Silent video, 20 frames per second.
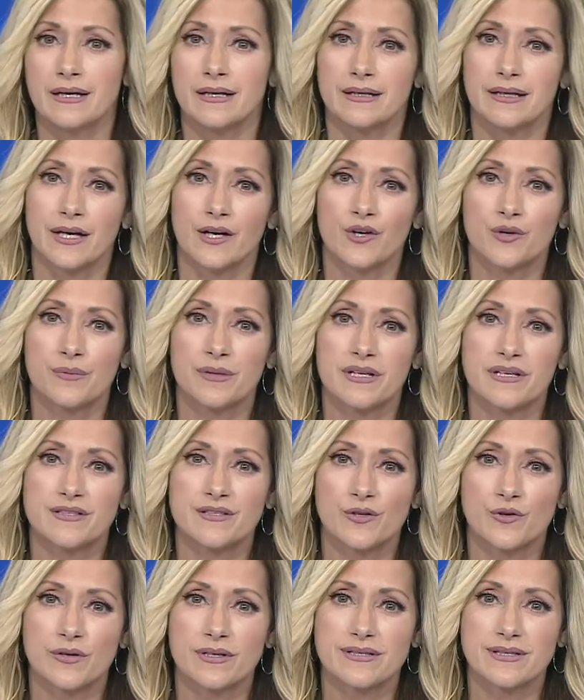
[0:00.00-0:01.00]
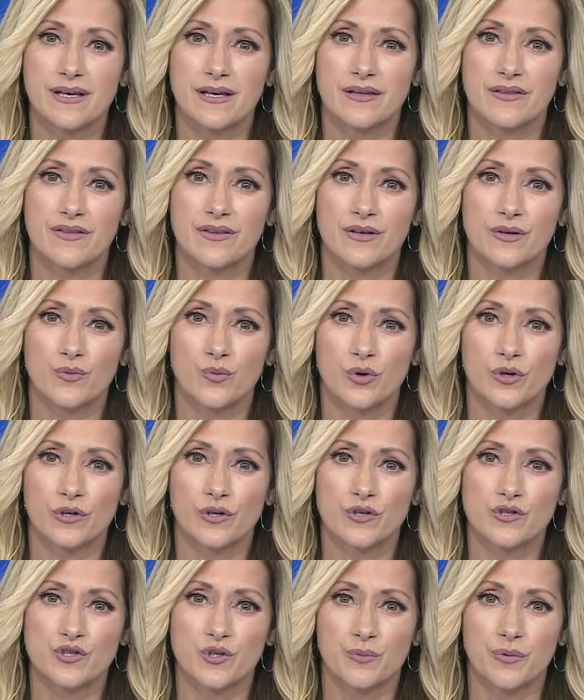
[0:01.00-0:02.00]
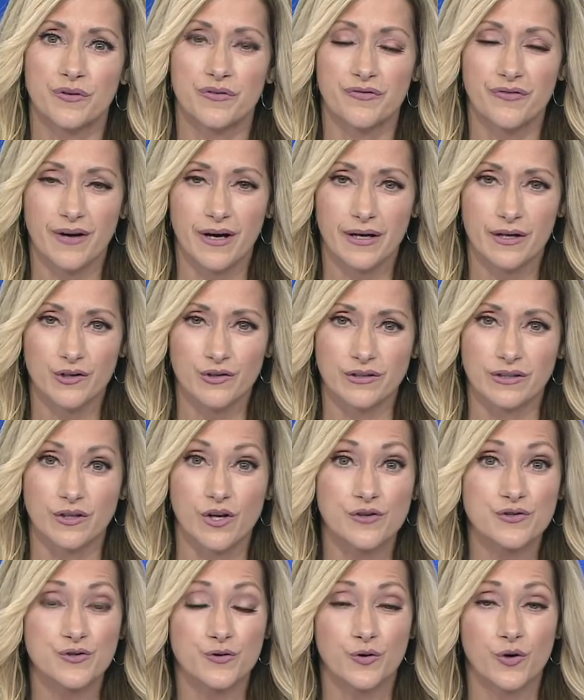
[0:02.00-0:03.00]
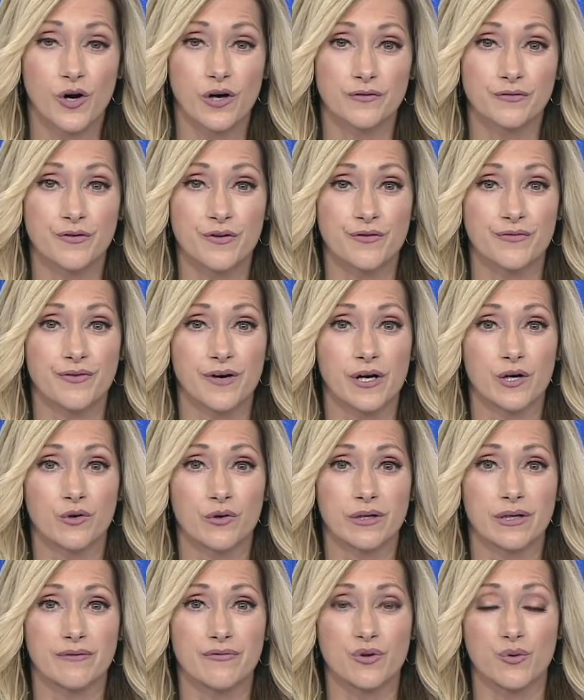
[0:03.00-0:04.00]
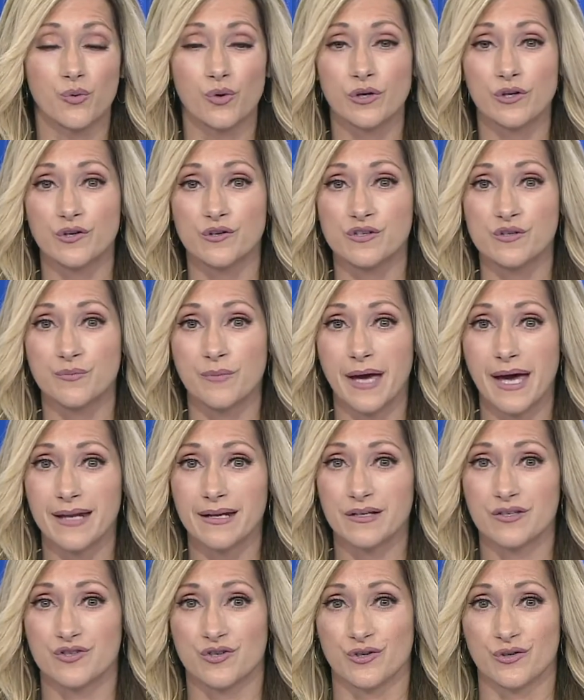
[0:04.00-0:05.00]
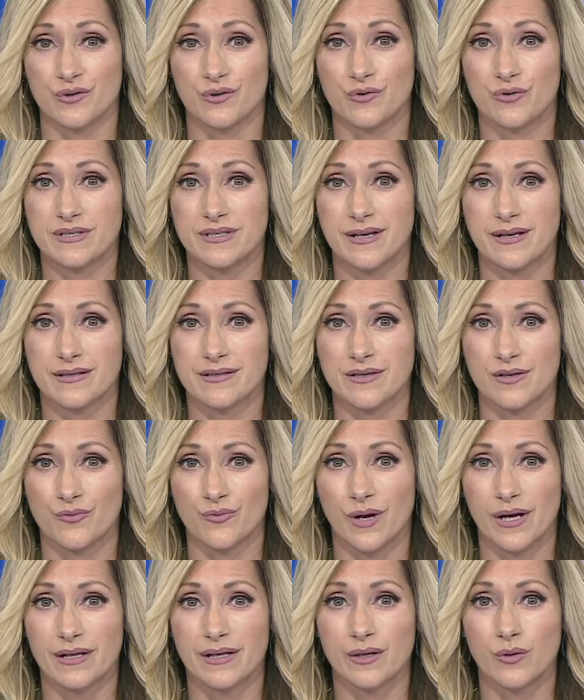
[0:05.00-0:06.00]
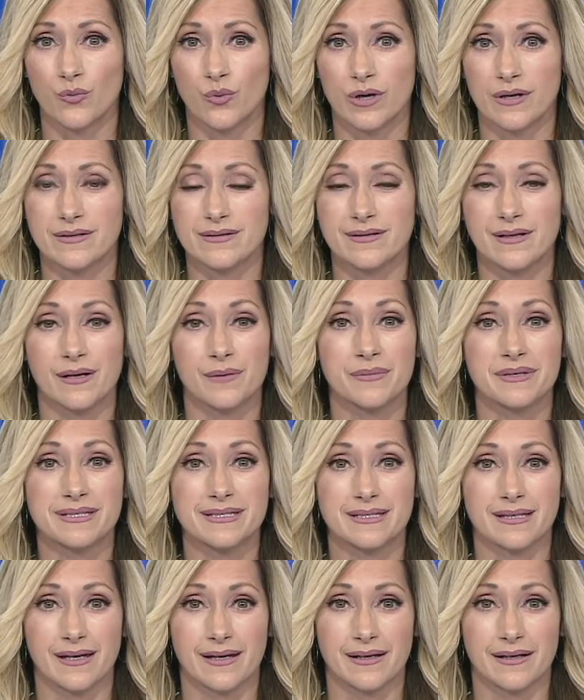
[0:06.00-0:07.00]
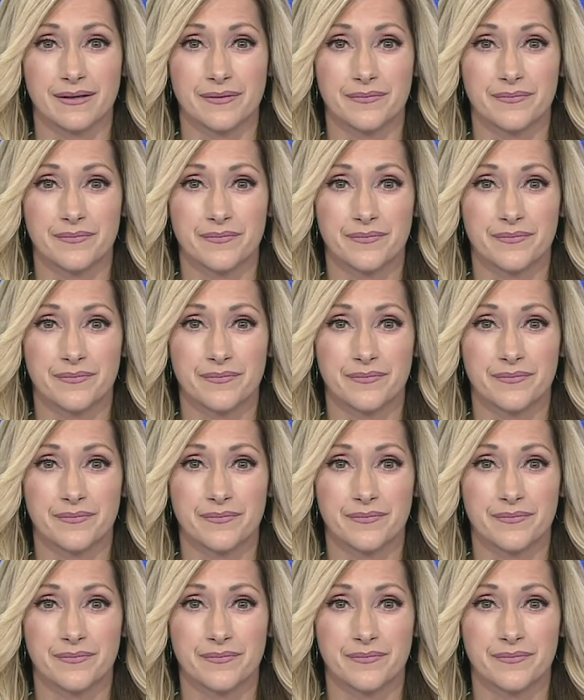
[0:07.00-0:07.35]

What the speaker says: Care Minnesota said the worker should be fired and also called for the firing of the worker's manager, who says the writing was a mistake.